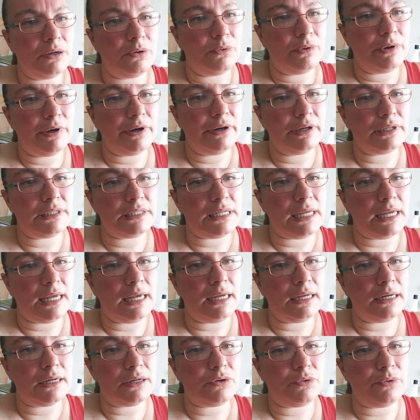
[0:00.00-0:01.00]
Where is
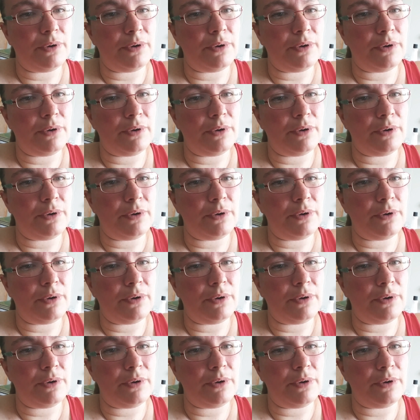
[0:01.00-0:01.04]
that?